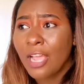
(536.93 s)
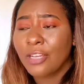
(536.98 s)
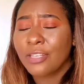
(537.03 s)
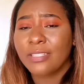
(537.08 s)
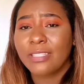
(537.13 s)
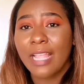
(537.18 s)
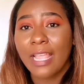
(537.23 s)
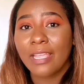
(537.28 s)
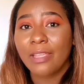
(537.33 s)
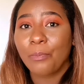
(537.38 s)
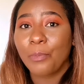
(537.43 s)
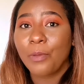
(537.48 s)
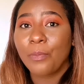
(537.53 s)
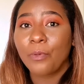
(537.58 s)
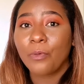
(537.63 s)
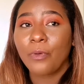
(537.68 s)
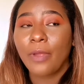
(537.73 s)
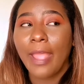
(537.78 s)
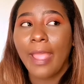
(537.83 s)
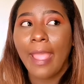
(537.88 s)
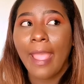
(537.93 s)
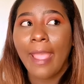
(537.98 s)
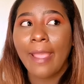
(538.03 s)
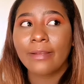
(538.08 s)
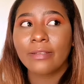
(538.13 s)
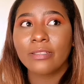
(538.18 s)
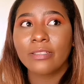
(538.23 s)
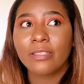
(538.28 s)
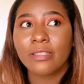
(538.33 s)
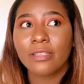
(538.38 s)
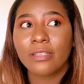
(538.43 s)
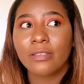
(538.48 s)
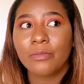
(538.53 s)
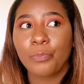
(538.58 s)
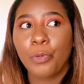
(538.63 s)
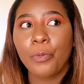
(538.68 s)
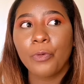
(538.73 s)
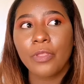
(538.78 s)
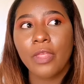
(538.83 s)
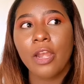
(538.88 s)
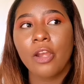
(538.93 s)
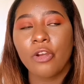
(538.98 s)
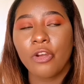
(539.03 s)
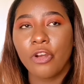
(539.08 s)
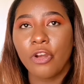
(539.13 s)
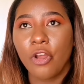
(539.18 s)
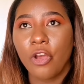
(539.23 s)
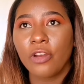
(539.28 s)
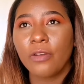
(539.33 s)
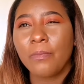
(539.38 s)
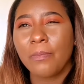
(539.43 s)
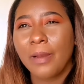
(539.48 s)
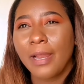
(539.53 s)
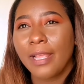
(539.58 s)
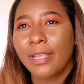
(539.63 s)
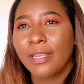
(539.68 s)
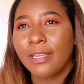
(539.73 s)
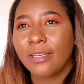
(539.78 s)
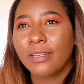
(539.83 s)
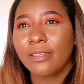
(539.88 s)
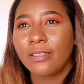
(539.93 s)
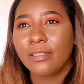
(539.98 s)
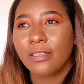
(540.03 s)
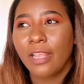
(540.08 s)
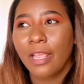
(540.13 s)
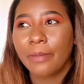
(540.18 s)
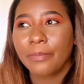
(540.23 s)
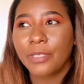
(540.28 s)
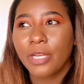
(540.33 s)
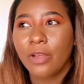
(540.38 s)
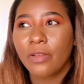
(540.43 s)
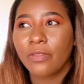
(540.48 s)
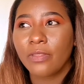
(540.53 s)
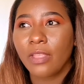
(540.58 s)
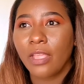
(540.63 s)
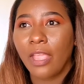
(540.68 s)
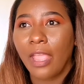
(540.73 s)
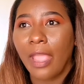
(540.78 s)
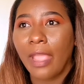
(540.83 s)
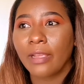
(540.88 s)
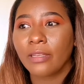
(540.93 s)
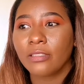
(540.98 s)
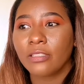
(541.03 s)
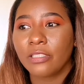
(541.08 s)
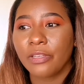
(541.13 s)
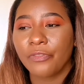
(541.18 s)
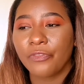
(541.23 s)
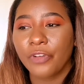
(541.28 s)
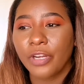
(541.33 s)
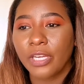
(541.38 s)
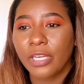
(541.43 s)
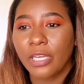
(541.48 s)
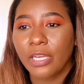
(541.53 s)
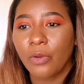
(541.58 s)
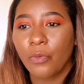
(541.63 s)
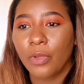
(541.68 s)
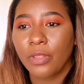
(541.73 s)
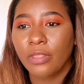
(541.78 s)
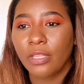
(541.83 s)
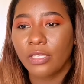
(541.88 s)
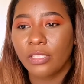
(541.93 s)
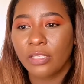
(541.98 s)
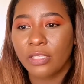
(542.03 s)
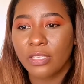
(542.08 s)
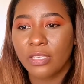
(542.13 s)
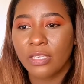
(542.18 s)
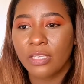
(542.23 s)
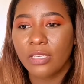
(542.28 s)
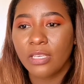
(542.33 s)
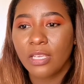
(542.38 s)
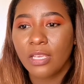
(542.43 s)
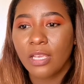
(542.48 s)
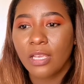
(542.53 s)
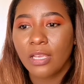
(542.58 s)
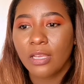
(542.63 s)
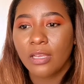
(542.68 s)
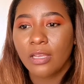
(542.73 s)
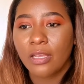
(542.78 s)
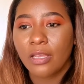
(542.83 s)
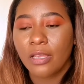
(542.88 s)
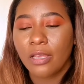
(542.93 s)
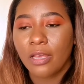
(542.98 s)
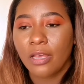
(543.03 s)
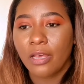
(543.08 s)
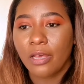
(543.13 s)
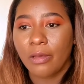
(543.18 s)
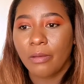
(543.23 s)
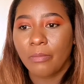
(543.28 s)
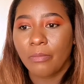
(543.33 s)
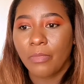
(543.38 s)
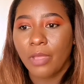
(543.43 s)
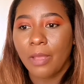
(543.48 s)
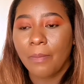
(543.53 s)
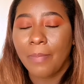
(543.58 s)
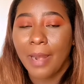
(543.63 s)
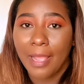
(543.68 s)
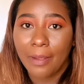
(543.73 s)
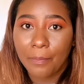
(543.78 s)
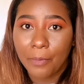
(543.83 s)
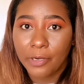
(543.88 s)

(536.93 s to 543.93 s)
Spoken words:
Because like people that are not black in Cape Town, they act differently when they see a black